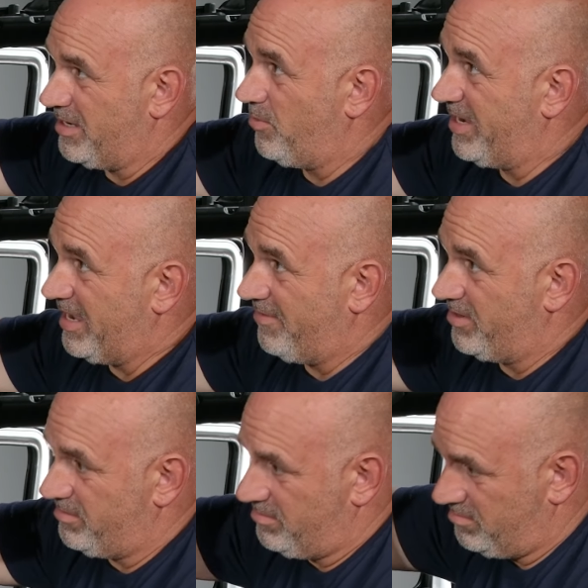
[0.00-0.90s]
now we have
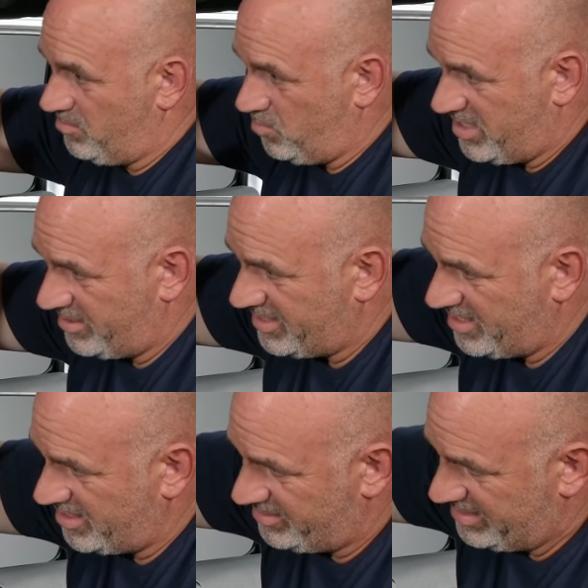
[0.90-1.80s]
it wire
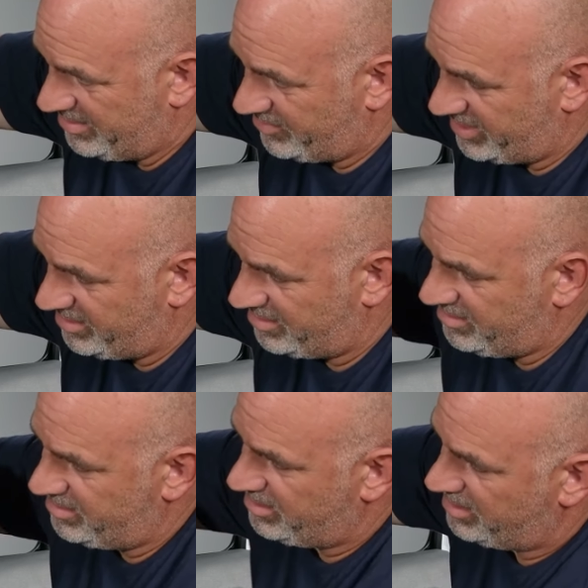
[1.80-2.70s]
tied down here.